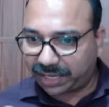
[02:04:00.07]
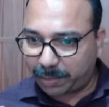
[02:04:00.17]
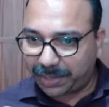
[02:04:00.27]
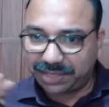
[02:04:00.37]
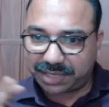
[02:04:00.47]
the
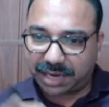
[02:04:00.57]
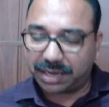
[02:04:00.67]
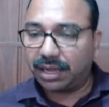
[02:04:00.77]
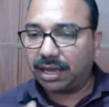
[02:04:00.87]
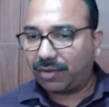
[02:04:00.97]
companies
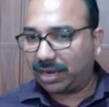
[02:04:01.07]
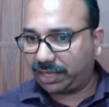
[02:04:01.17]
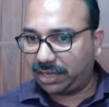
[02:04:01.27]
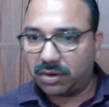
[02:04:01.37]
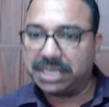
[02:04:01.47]
are
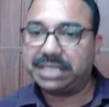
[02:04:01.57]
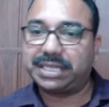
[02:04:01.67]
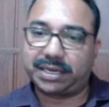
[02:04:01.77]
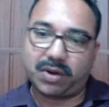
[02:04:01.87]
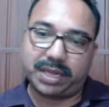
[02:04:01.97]
working on
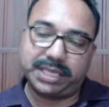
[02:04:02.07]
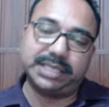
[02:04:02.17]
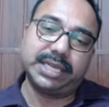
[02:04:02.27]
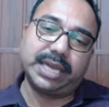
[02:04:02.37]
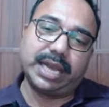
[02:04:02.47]
these
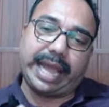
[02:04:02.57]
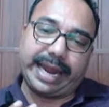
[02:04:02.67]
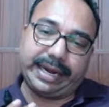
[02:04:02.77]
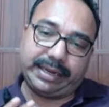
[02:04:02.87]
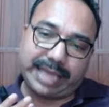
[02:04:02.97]
technologies,
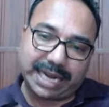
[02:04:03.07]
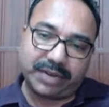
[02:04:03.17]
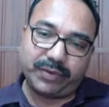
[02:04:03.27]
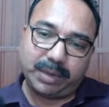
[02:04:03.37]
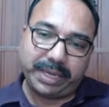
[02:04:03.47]
and
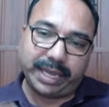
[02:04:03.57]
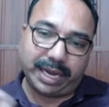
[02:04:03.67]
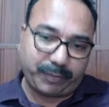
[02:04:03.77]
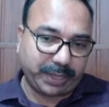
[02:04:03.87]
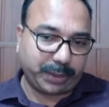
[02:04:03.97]
that will be
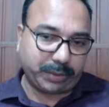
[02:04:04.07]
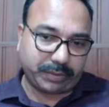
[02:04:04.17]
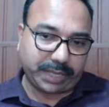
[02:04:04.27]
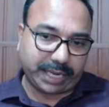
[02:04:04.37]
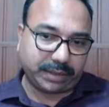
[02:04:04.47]
helping you.
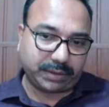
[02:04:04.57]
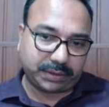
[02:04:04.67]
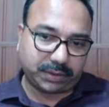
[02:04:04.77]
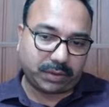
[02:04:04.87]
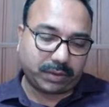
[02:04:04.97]
Okay,
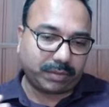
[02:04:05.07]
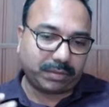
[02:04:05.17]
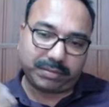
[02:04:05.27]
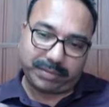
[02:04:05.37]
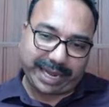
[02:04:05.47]
so
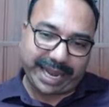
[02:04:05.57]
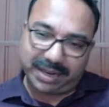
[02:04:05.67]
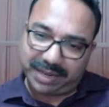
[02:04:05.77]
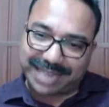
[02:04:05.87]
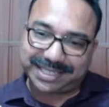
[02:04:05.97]

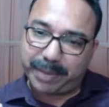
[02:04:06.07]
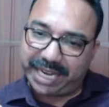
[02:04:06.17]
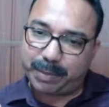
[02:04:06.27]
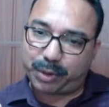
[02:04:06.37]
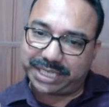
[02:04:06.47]
again, as a
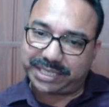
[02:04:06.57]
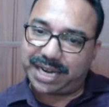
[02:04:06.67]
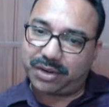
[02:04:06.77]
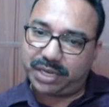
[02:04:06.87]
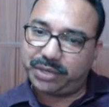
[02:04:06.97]
mini
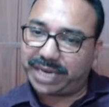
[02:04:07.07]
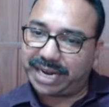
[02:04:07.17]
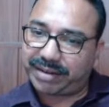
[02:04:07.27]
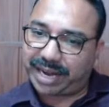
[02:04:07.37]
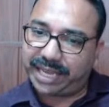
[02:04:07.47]
project and all, you
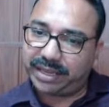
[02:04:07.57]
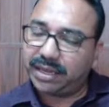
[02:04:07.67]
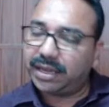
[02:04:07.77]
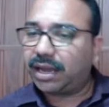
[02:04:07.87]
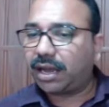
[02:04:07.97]
can try
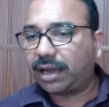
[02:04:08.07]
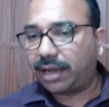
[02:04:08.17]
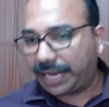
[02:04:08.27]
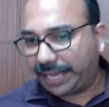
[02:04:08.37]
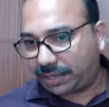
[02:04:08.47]

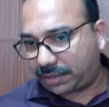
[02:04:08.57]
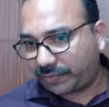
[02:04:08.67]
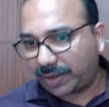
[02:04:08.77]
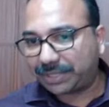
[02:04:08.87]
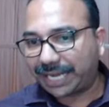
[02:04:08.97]
like
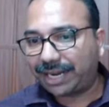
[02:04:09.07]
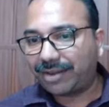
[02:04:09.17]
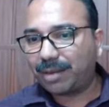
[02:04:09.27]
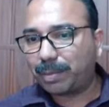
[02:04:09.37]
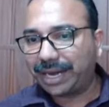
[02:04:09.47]
website
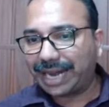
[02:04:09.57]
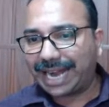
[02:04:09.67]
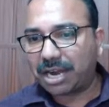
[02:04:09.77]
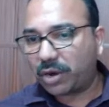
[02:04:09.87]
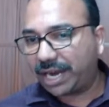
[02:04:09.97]
development,
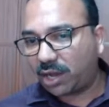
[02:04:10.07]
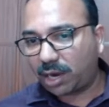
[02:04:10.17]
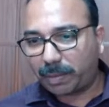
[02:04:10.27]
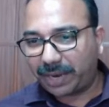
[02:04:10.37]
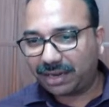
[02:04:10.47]
Android
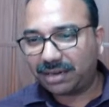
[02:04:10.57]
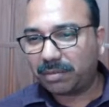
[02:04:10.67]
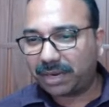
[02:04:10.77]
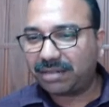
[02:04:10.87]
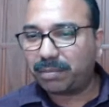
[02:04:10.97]
development,
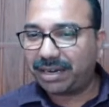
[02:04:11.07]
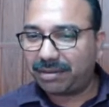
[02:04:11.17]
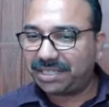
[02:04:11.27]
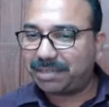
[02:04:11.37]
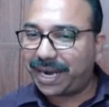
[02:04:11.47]

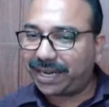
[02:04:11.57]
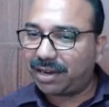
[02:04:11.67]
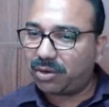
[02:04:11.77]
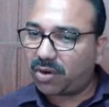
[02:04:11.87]
but it's better